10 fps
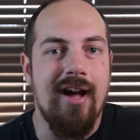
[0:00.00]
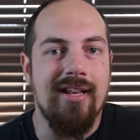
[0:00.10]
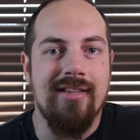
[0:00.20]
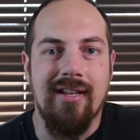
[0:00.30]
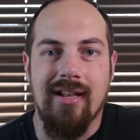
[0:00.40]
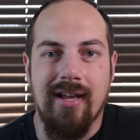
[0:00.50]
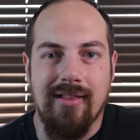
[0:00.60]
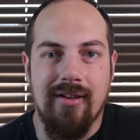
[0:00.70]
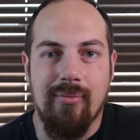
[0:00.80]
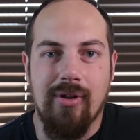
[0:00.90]
I didn't like
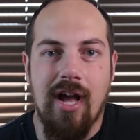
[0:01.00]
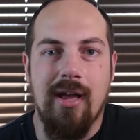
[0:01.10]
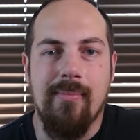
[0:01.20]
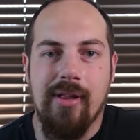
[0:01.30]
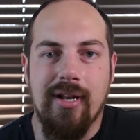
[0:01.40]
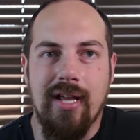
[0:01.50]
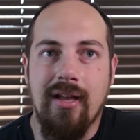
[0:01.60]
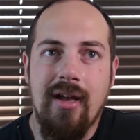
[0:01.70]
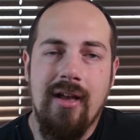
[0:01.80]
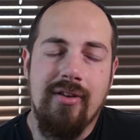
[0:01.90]
the reliability,
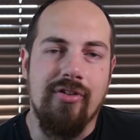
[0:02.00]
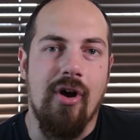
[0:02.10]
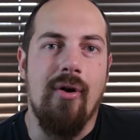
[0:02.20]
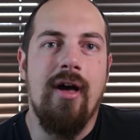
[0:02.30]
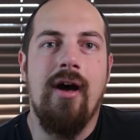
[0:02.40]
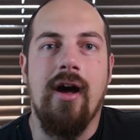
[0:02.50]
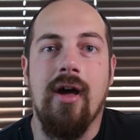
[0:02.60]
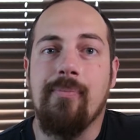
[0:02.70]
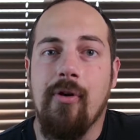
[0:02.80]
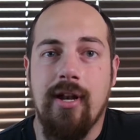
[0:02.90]
so I
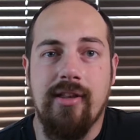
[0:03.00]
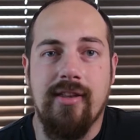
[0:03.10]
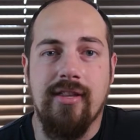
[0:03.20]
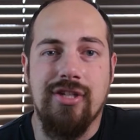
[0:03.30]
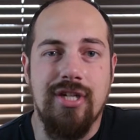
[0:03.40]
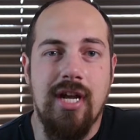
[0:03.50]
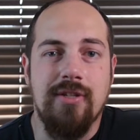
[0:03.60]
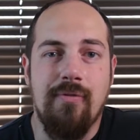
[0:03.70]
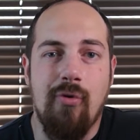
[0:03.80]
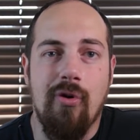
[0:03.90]
upgraded to the
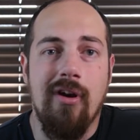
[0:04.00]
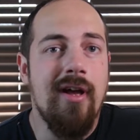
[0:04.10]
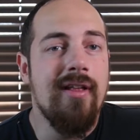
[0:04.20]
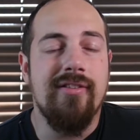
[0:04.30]
GH4.